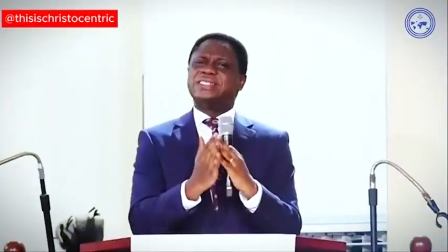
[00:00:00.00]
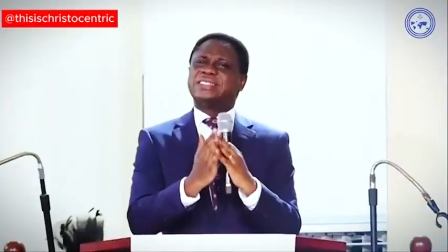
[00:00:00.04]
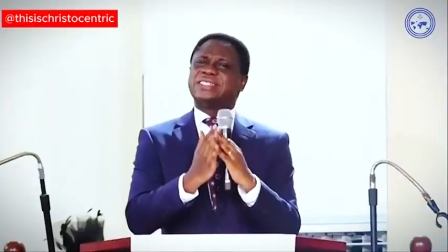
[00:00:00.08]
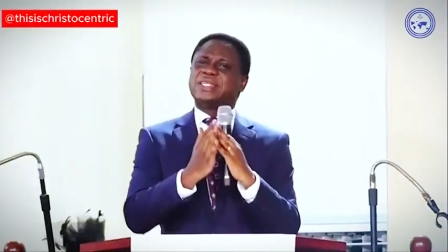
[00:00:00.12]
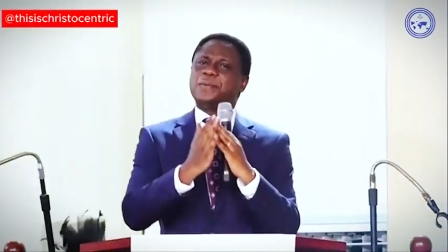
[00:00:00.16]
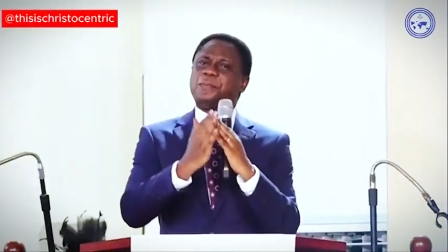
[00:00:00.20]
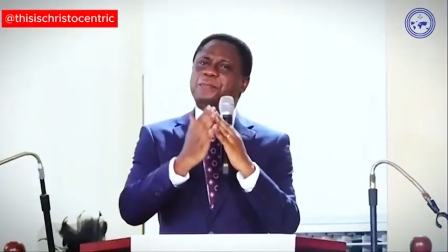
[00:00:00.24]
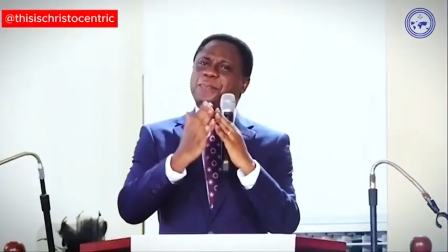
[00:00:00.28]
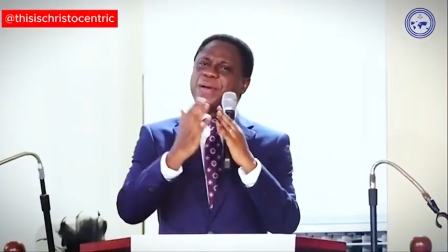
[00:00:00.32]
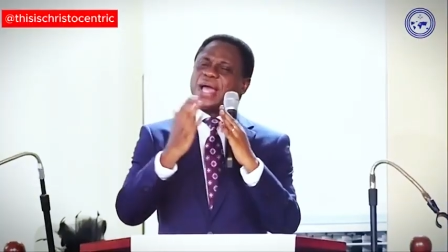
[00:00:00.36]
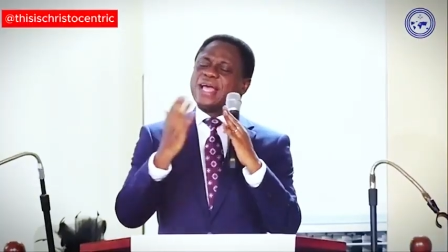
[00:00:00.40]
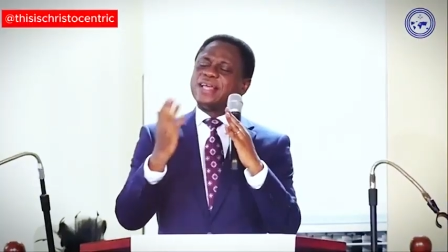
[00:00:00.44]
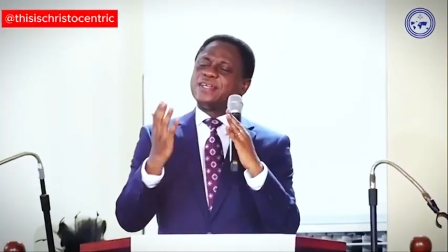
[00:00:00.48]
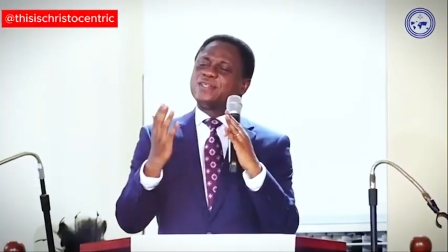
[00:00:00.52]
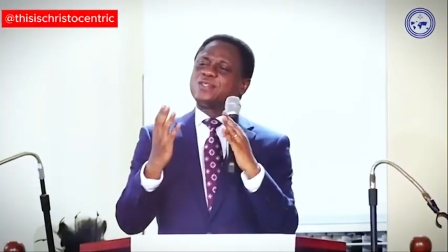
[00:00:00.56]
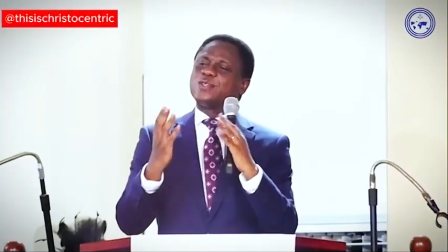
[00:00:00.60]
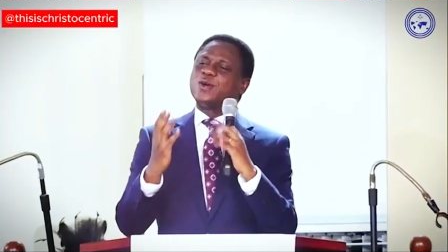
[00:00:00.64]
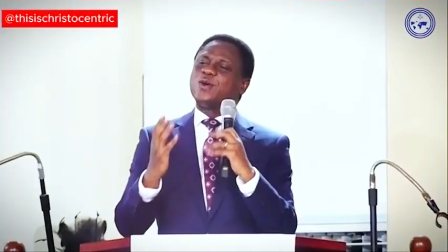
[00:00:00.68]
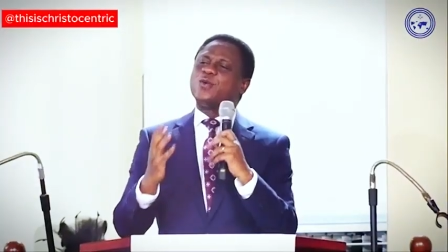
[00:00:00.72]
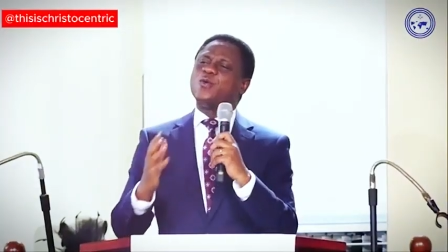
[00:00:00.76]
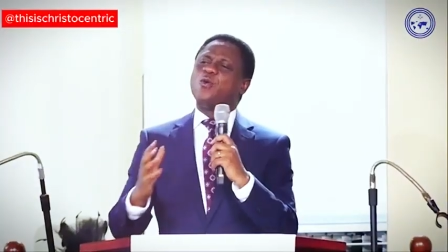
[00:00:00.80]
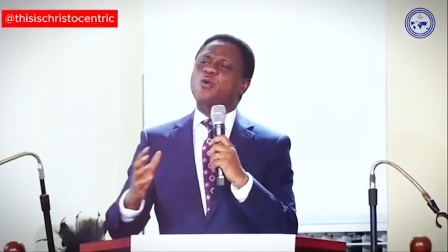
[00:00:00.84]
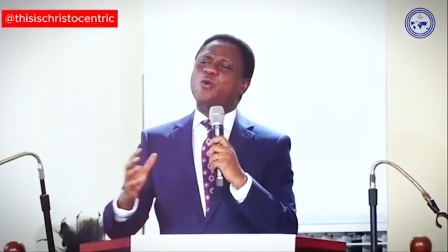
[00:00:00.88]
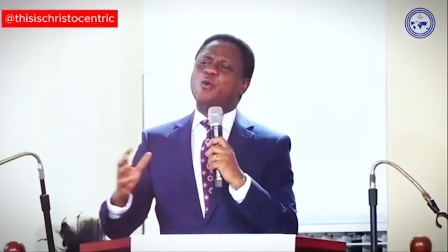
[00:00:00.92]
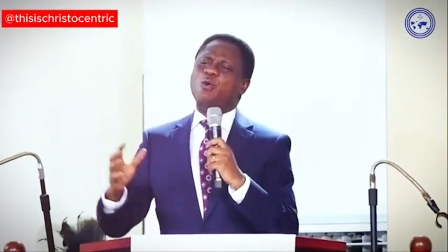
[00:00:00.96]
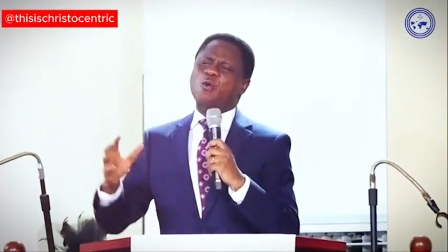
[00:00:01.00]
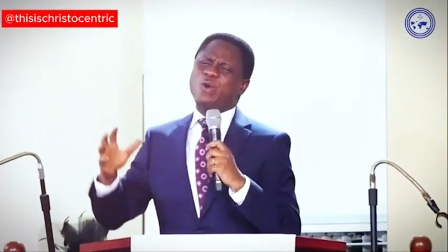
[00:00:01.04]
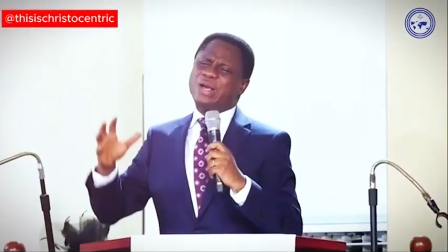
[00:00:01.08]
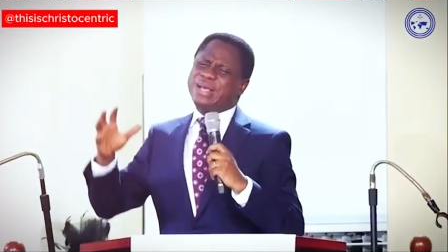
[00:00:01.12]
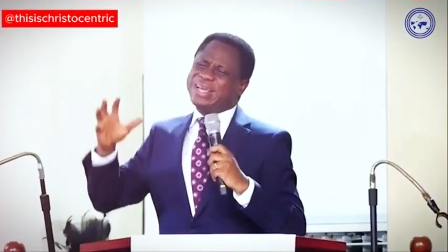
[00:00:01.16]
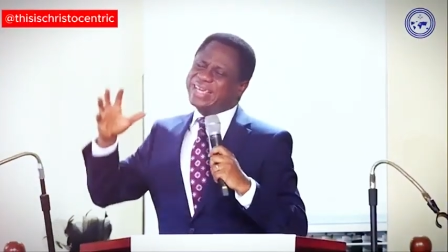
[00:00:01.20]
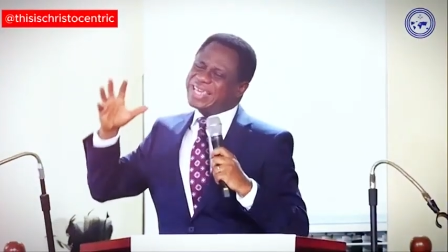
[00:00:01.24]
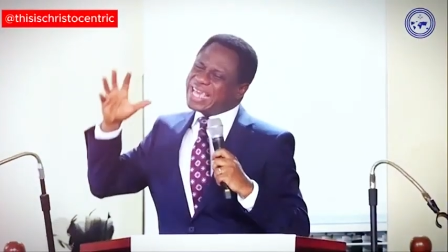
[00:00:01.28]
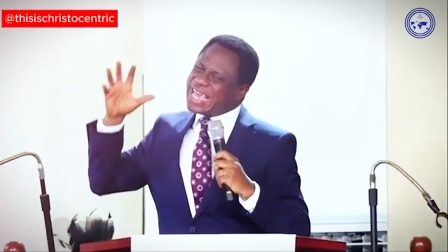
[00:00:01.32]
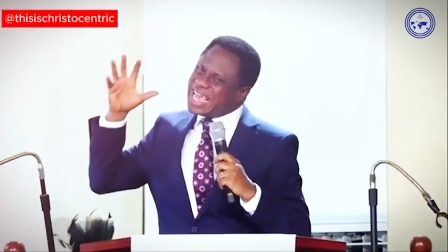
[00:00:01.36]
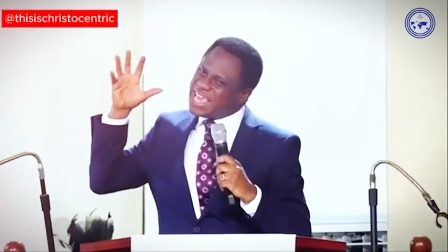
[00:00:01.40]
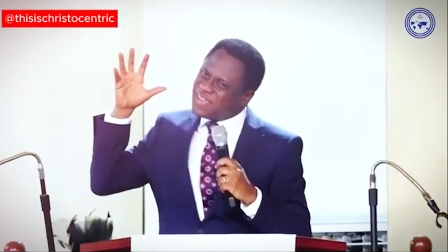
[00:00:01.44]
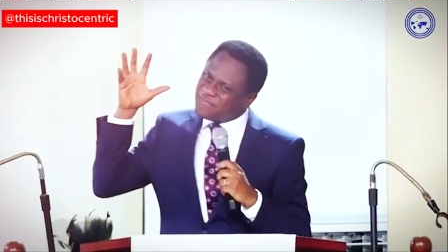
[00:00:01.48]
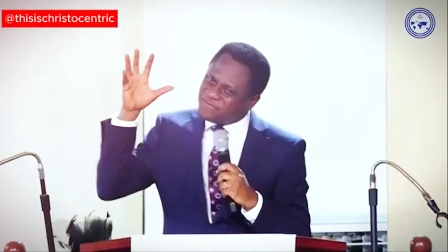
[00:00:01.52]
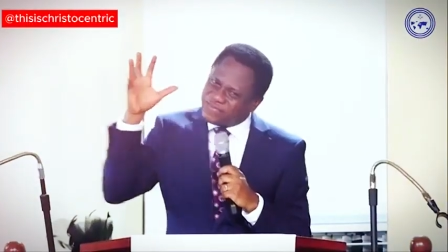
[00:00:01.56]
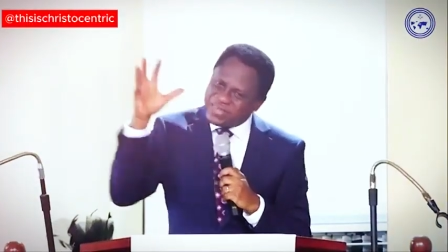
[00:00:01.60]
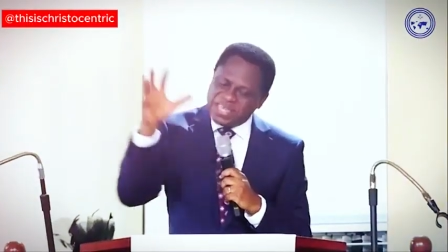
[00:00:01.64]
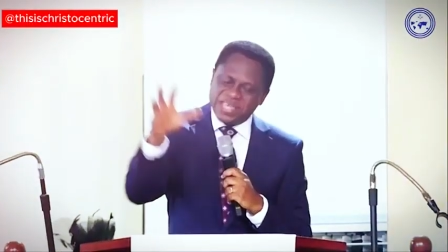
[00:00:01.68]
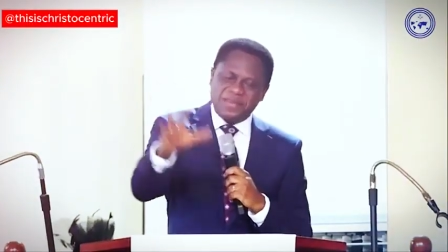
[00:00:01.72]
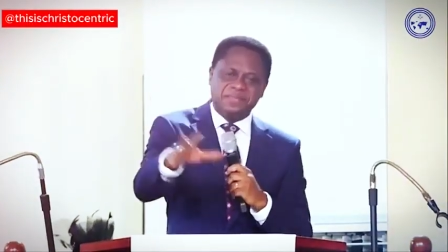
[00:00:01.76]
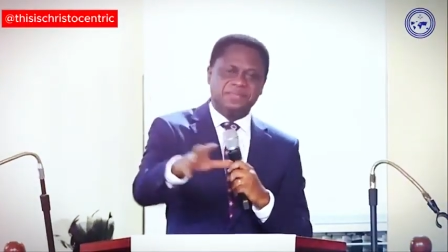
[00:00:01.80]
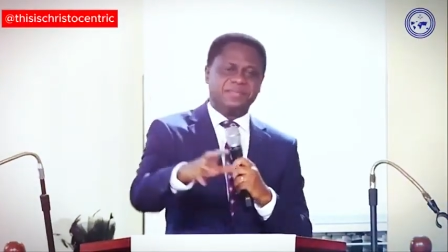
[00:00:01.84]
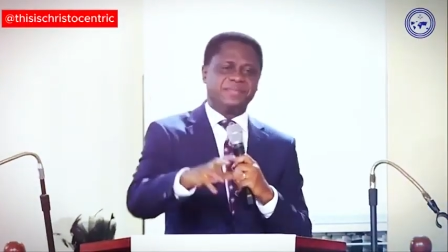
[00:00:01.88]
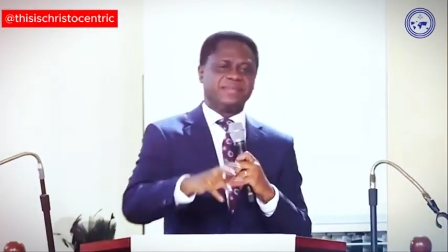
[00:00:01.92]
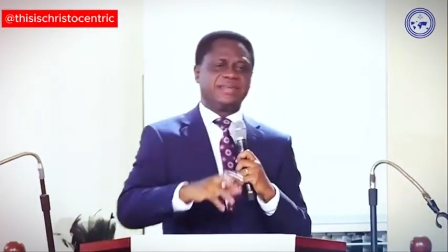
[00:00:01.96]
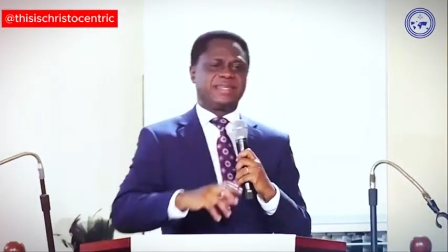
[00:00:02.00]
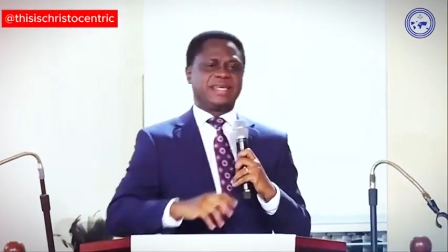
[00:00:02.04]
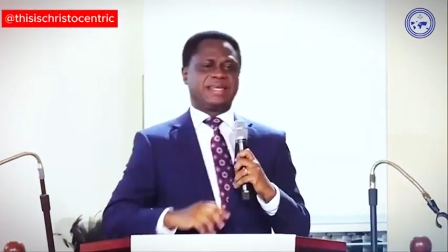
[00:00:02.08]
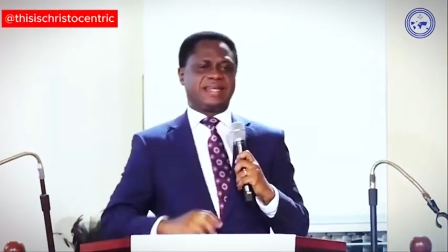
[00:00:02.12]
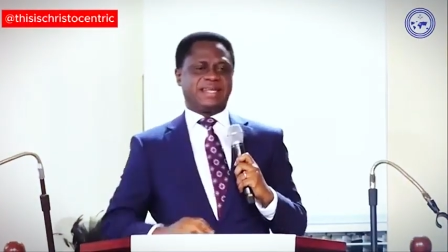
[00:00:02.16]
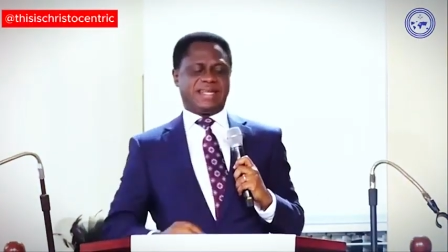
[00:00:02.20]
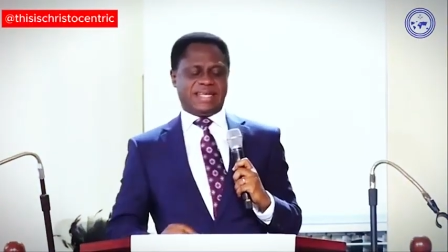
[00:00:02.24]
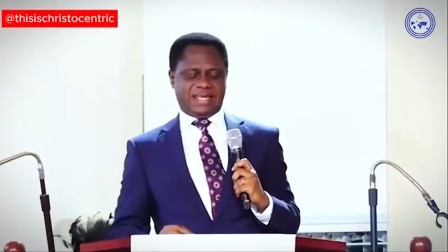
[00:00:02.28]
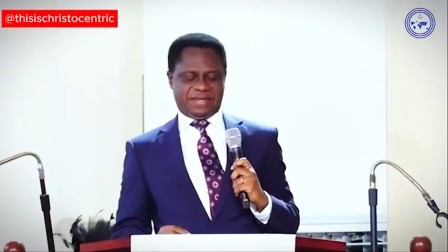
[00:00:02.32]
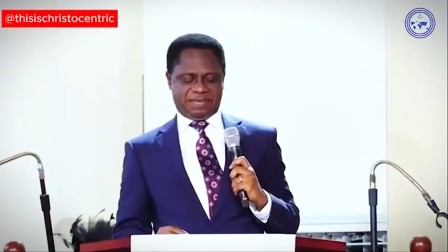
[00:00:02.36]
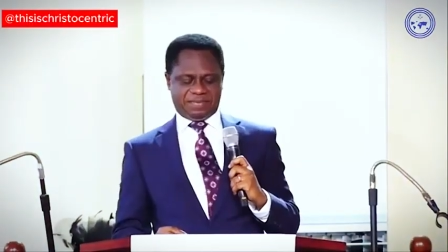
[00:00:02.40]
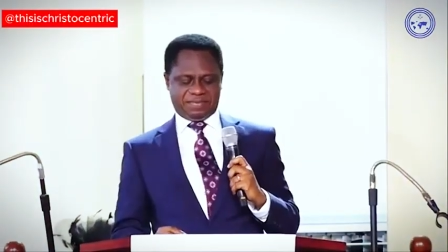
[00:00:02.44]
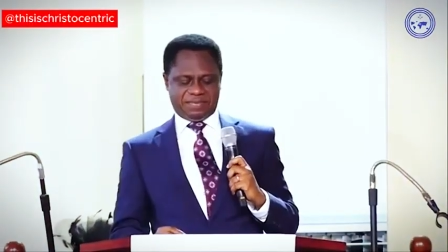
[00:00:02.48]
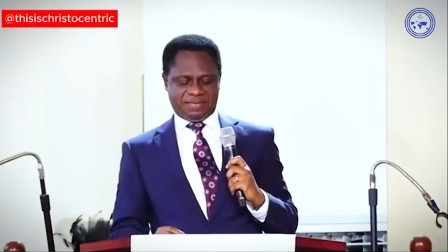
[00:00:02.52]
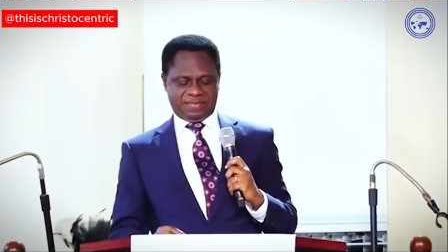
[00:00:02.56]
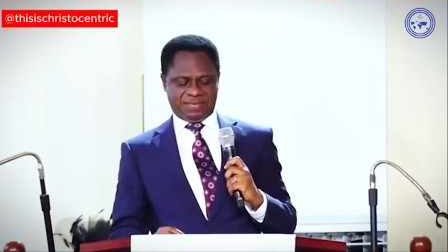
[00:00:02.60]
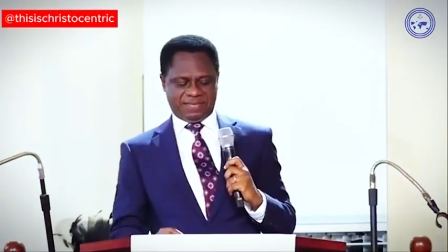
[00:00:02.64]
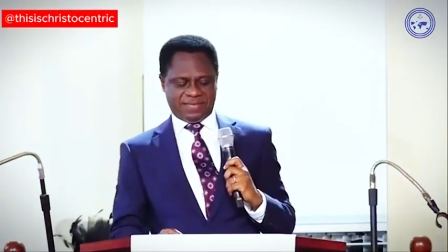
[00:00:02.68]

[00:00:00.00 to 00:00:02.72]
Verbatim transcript: depends on who gave him the name.